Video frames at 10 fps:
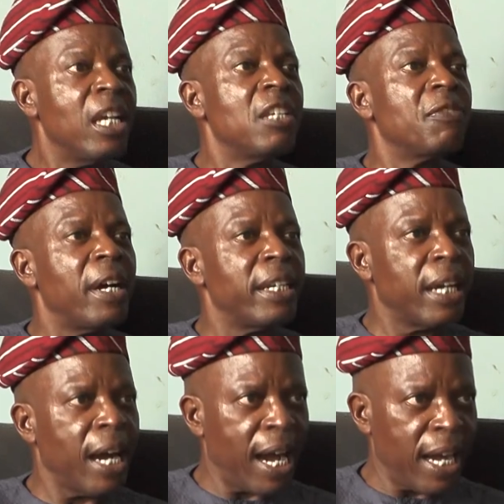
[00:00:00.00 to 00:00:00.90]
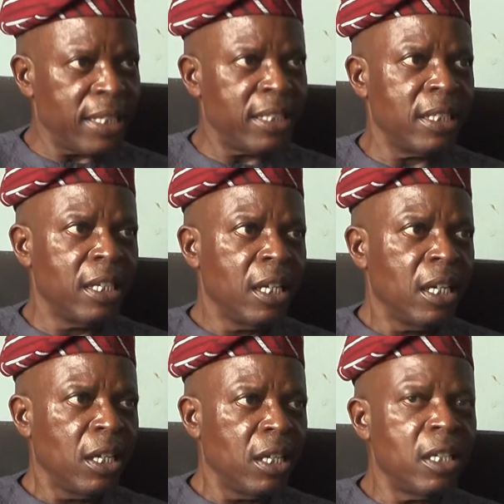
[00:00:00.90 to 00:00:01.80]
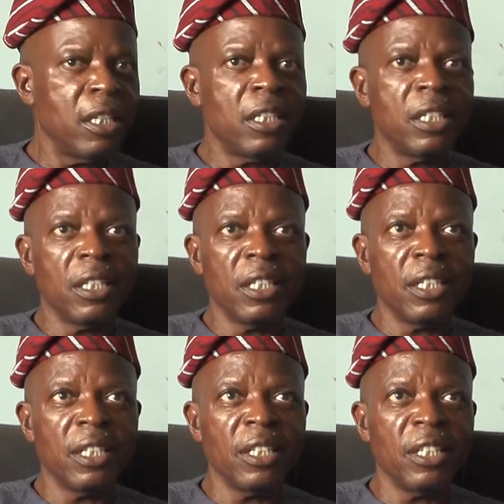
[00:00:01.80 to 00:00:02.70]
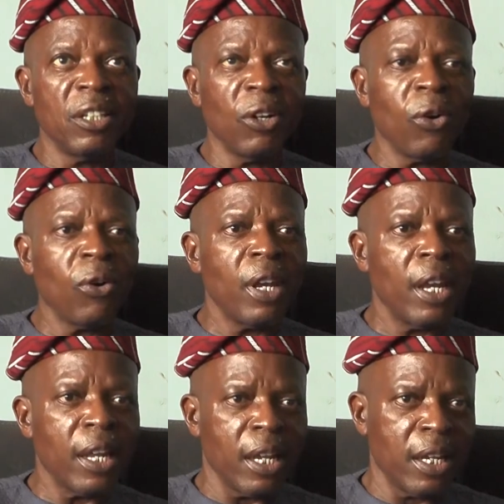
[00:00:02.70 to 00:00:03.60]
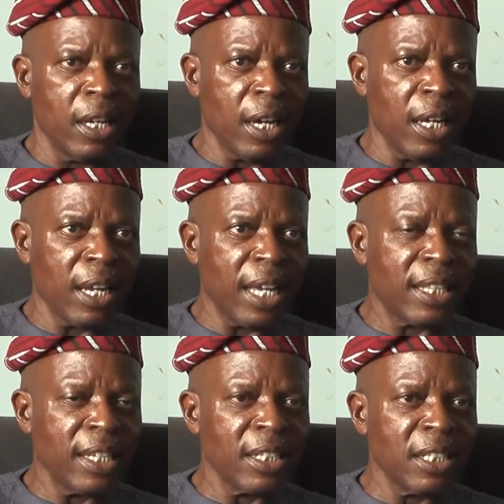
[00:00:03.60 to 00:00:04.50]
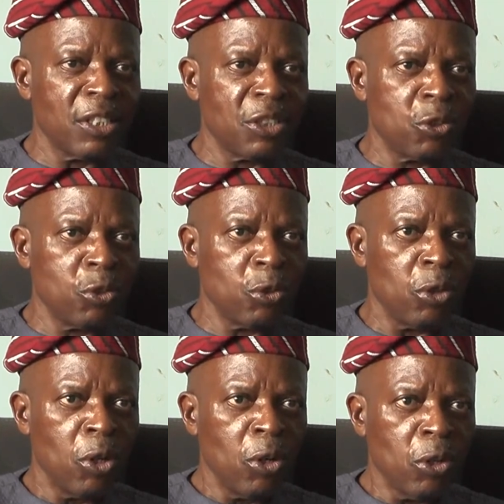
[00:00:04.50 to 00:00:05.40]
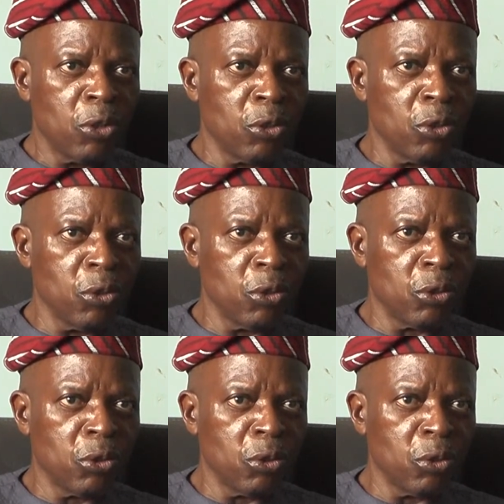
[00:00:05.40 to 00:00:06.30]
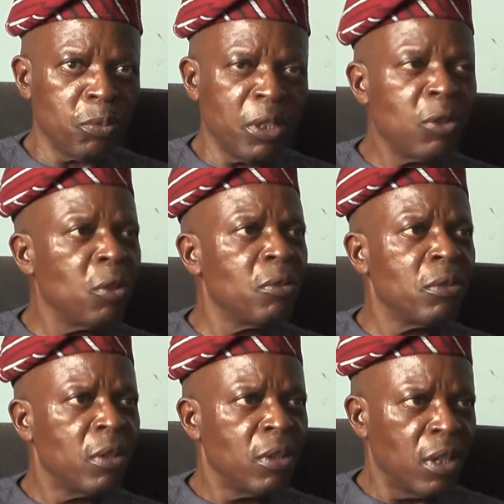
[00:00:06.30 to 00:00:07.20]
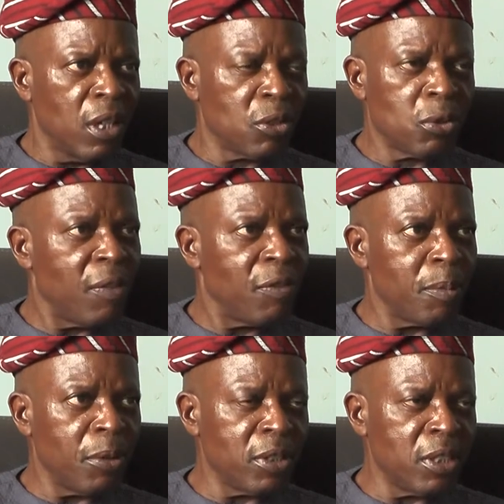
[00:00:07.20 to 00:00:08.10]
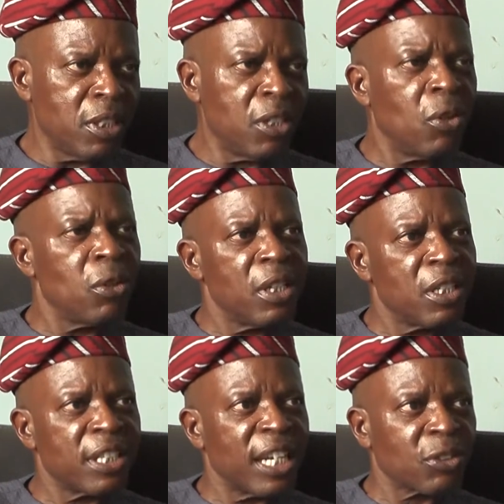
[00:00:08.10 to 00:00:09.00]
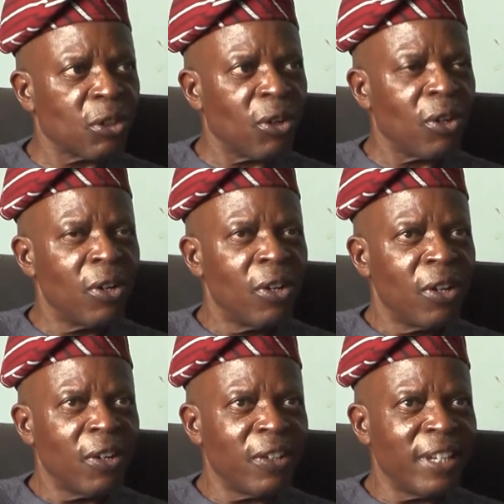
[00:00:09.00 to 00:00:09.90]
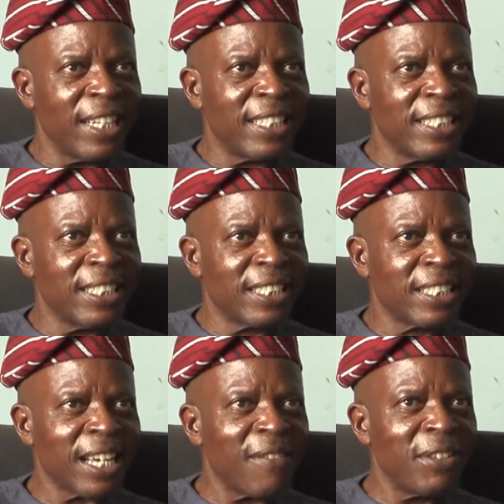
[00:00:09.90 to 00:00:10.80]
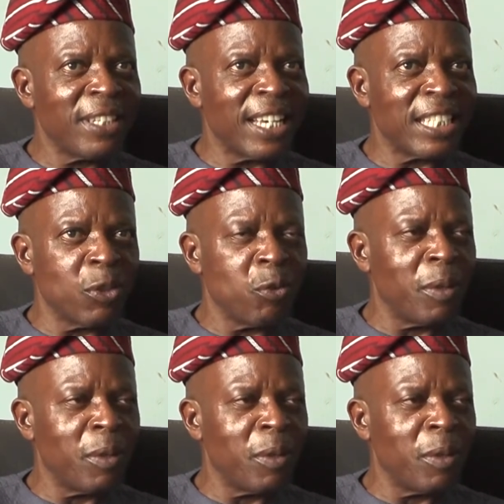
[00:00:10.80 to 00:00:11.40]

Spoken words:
It's very hard. The only, and I think this should be known to everybody, the only sector that is serving as the